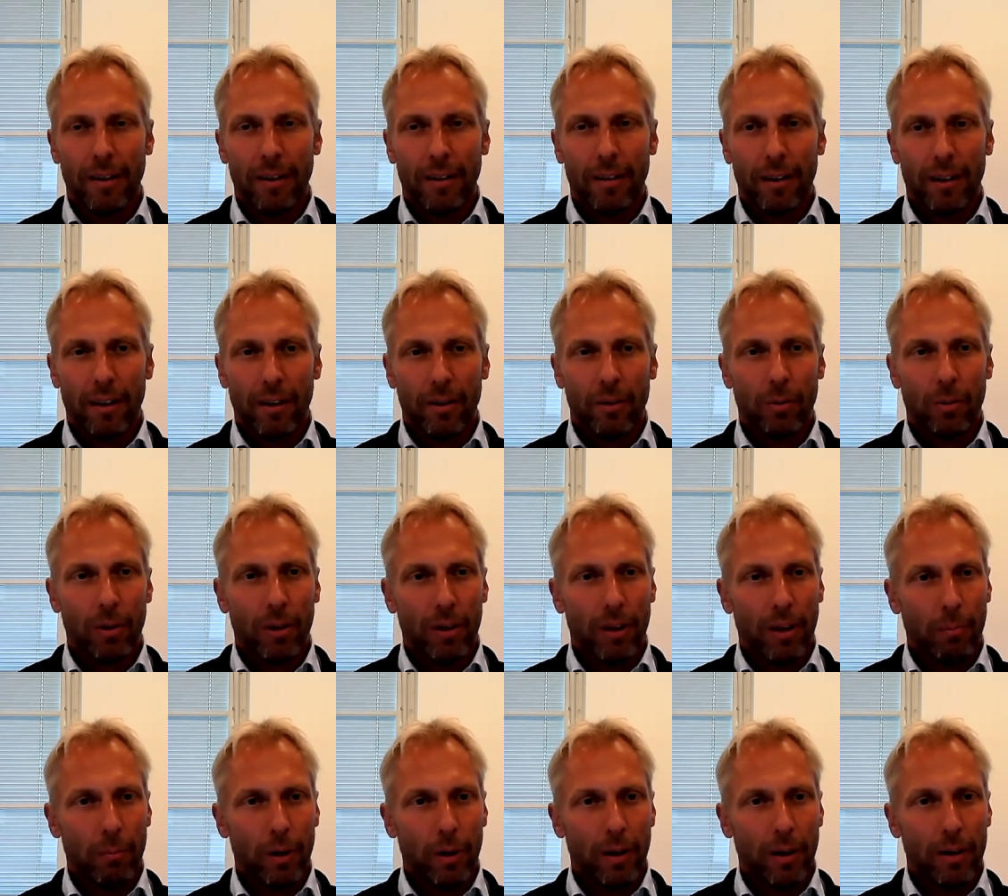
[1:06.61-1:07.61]
And then I took an
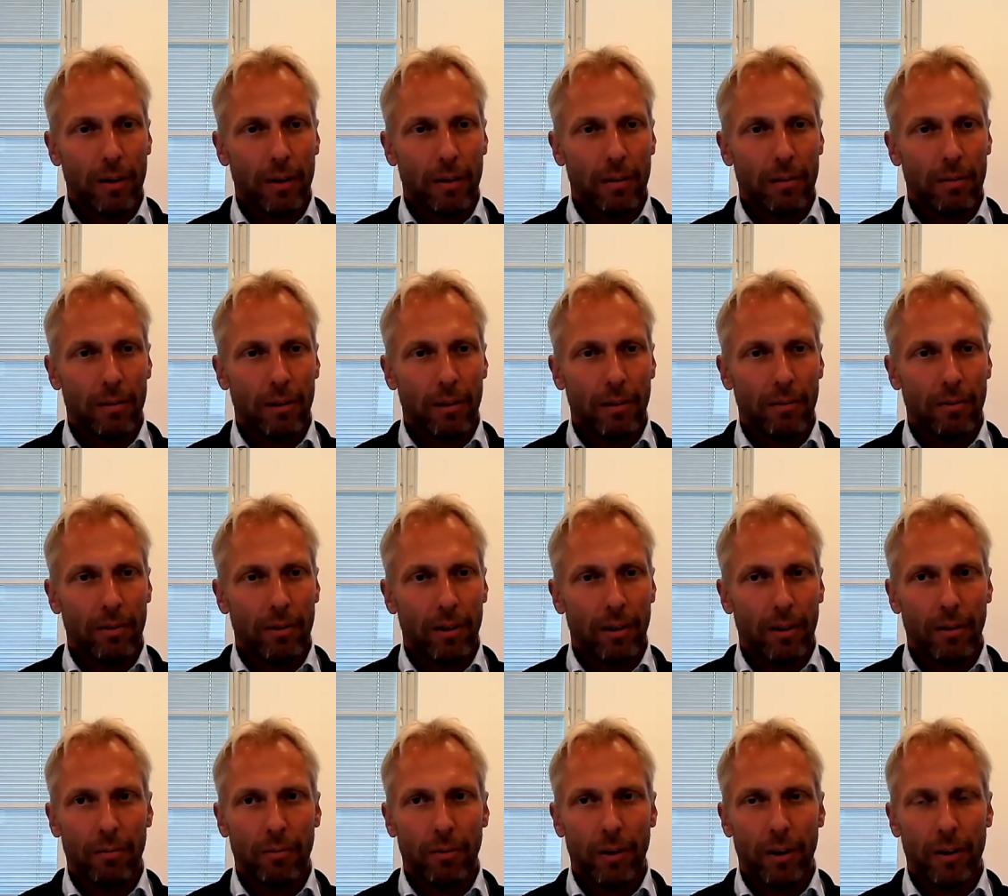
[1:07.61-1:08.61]
MBA at
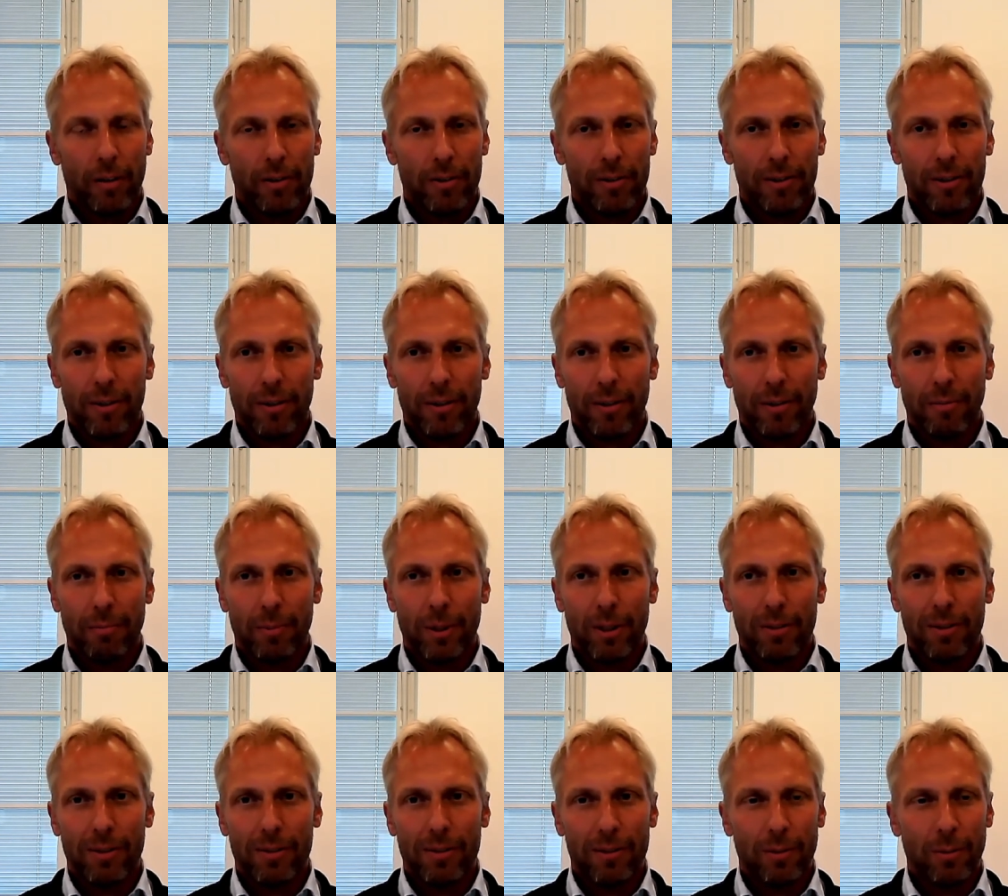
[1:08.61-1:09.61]
INSEAD, the French
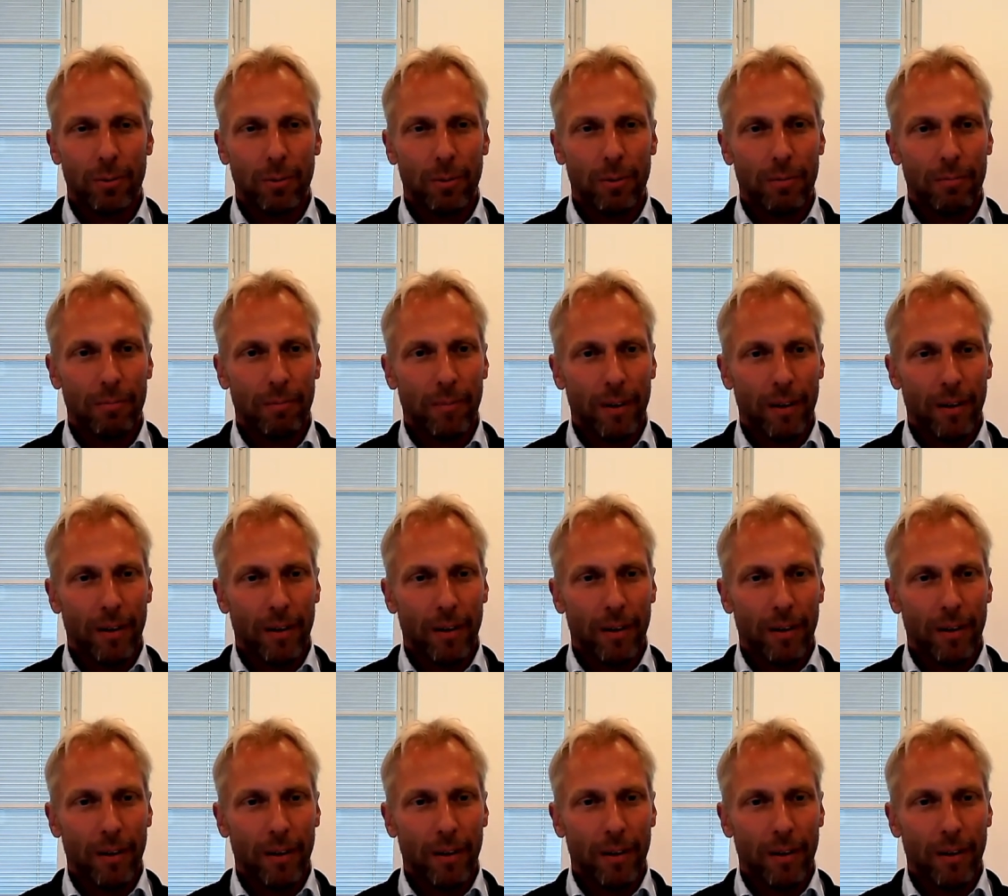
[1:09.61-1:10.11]
business school,